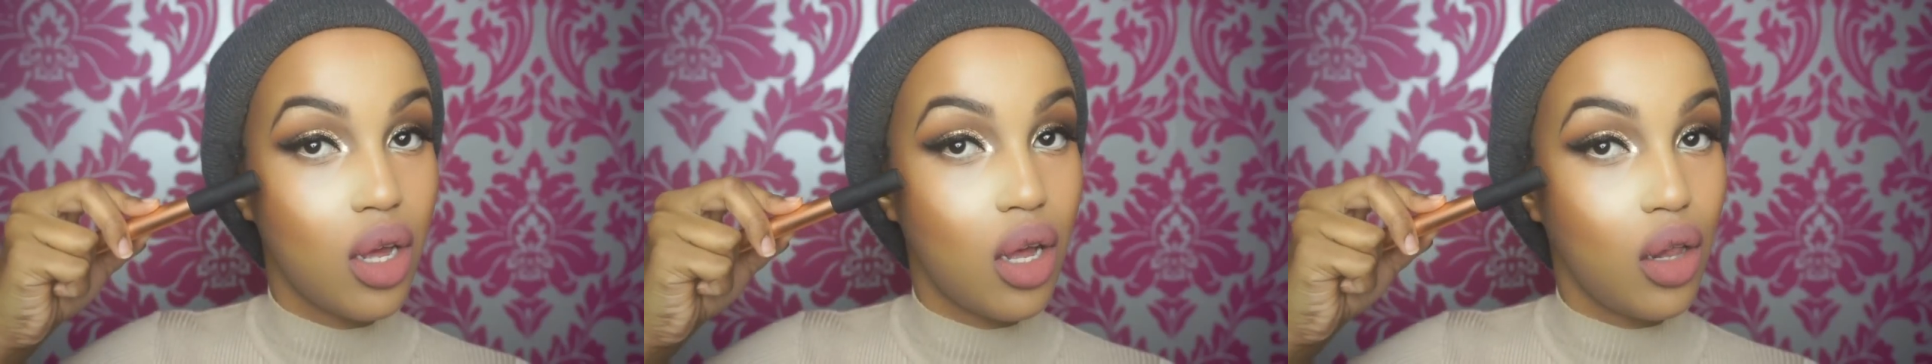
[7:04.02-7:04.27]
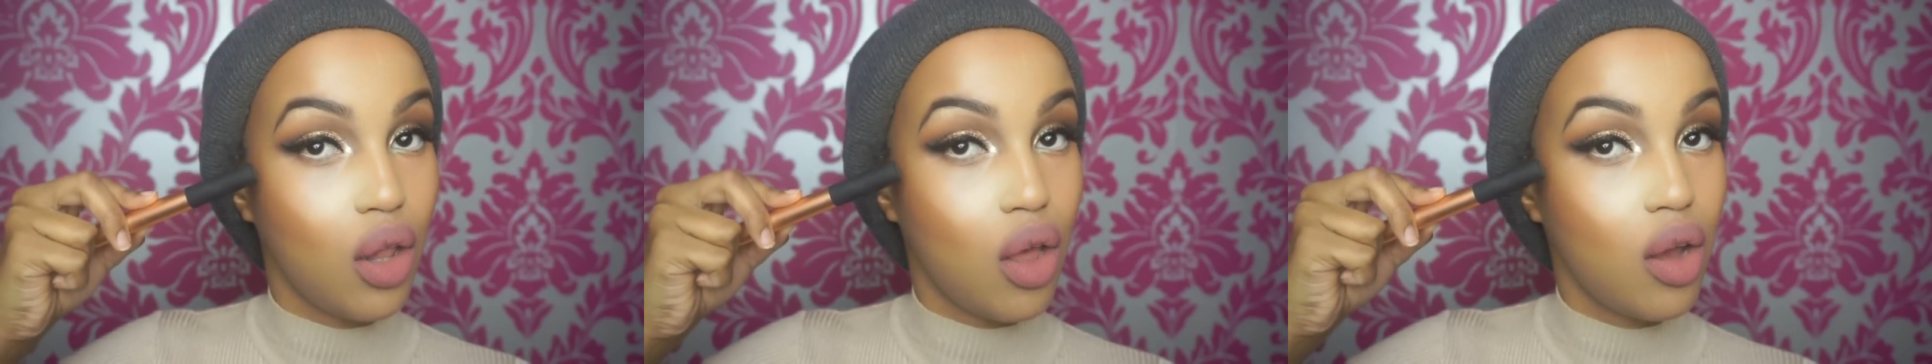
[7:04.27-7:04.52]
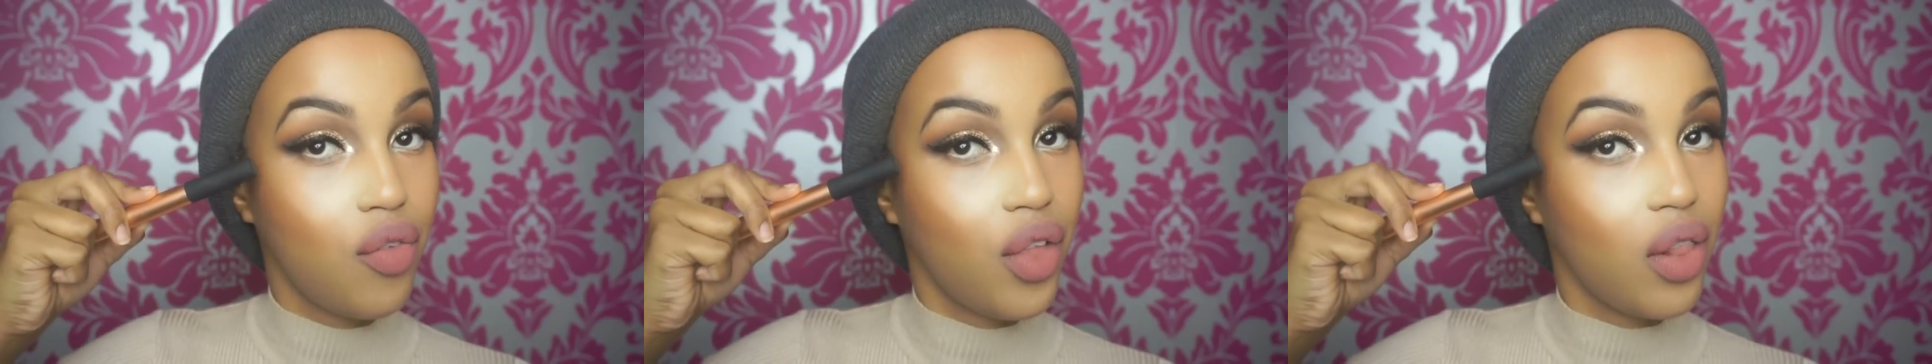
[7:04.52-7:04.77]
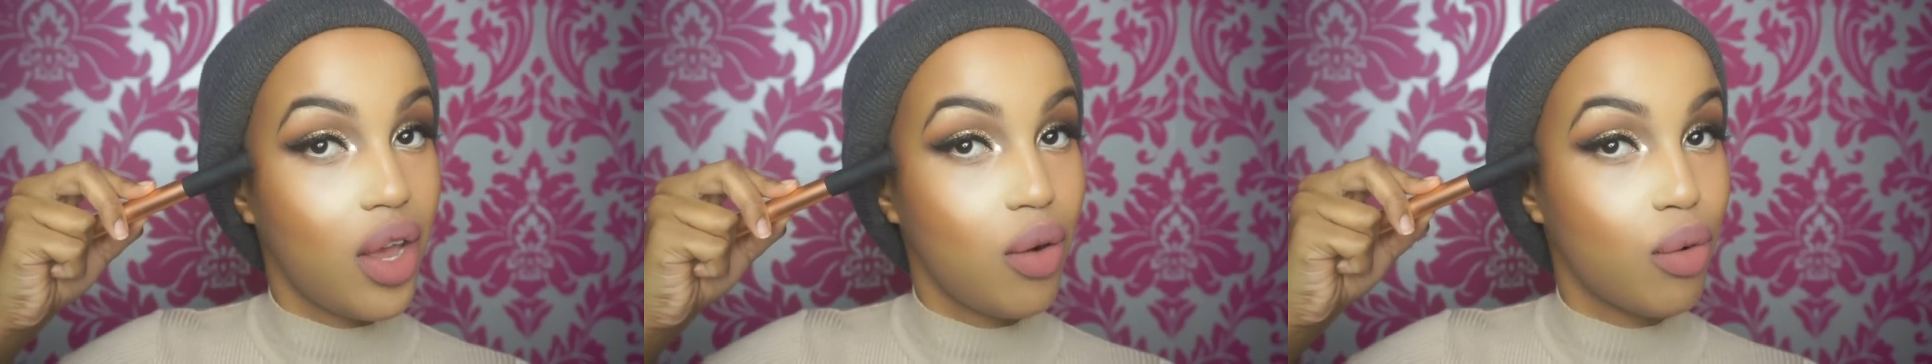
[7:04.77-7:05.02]
along
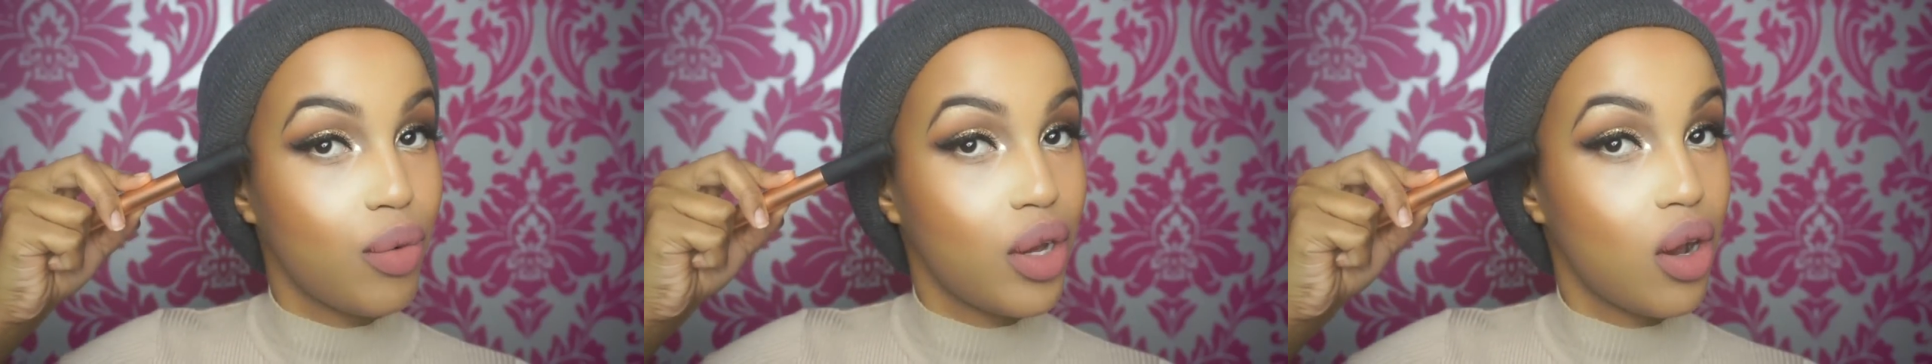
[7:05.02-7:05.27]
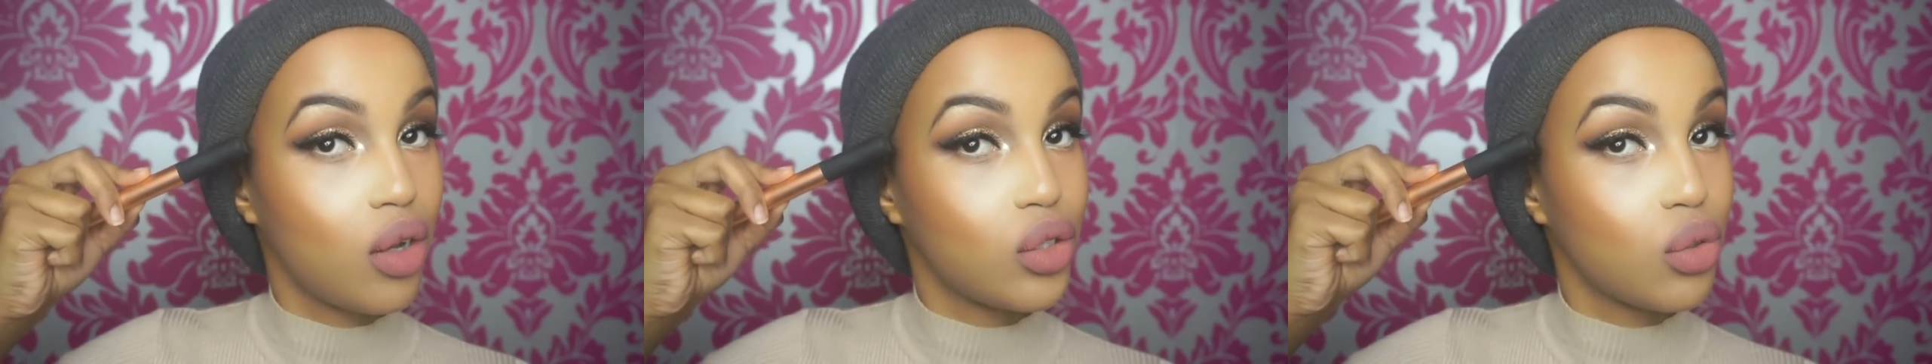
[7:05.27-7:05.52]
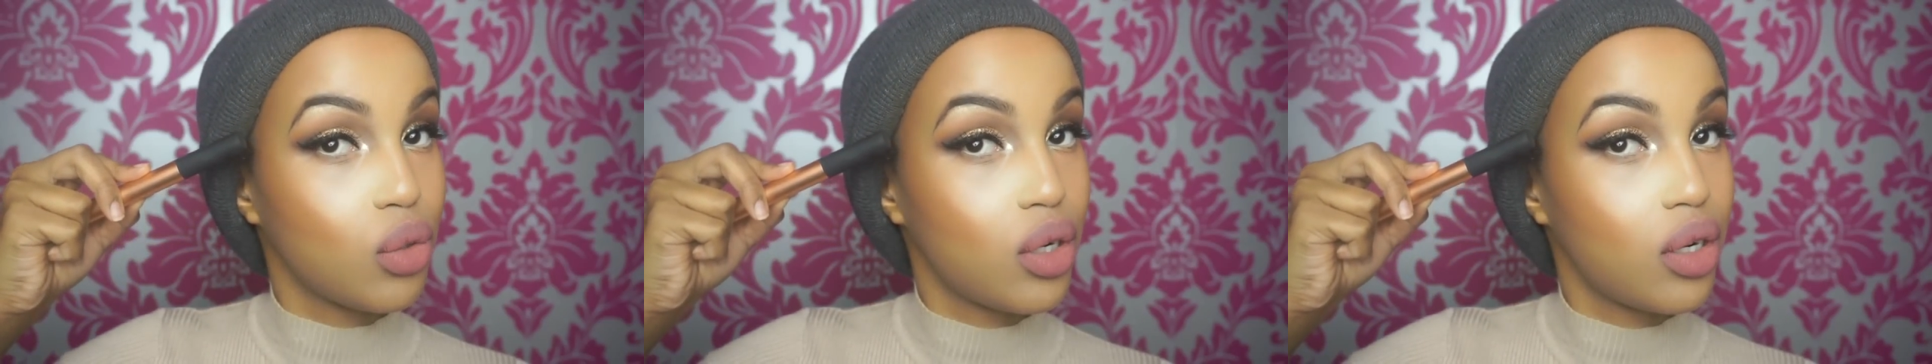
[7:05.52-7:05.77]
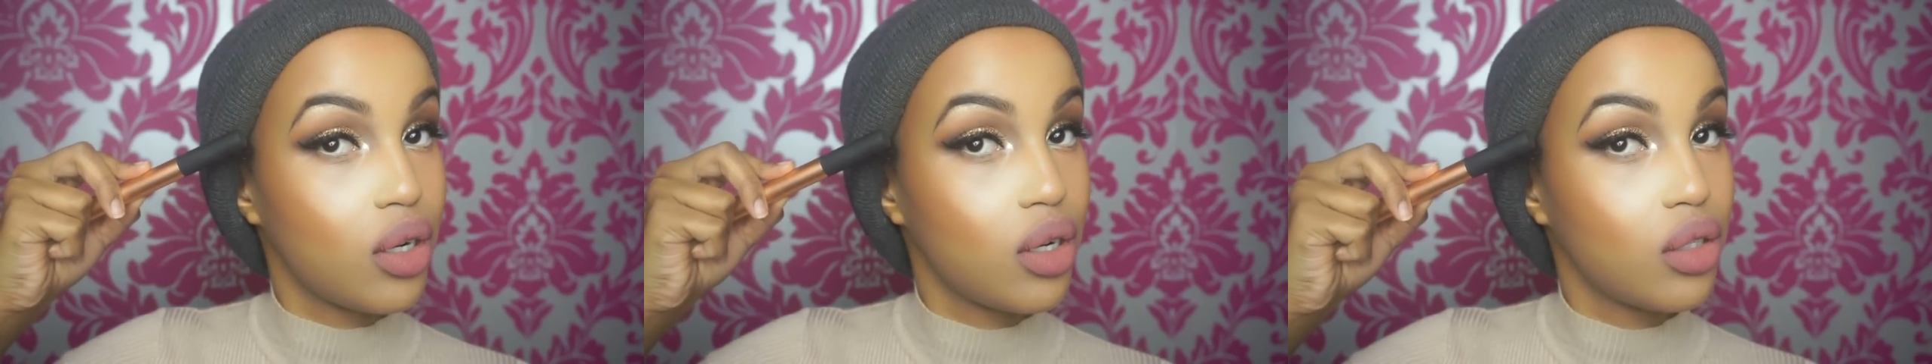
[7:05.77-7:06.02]
the line where we
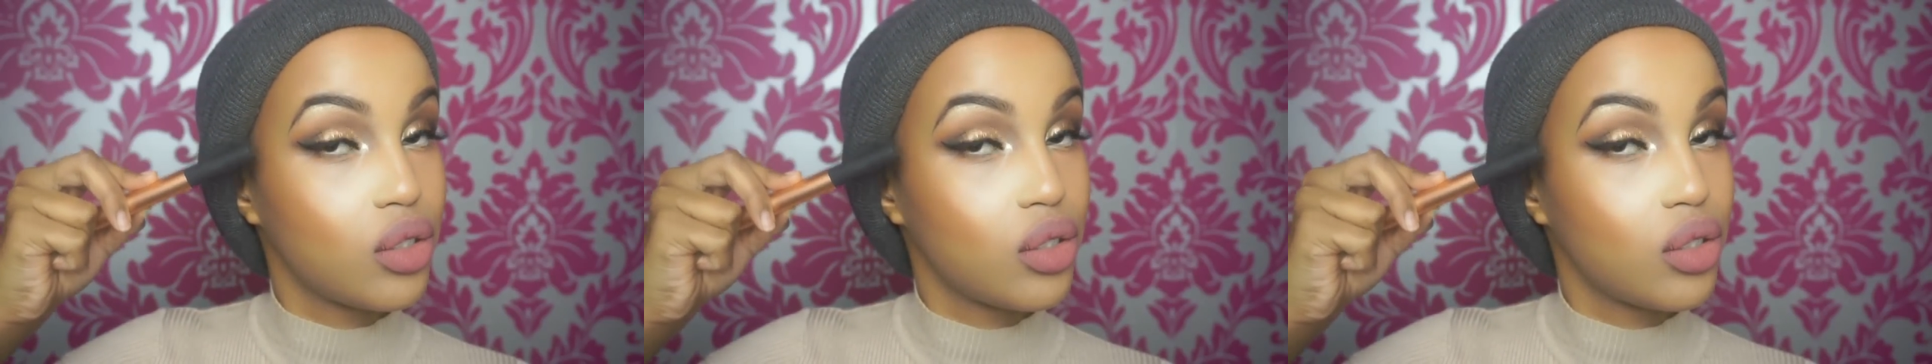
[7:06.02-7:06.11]
contoured.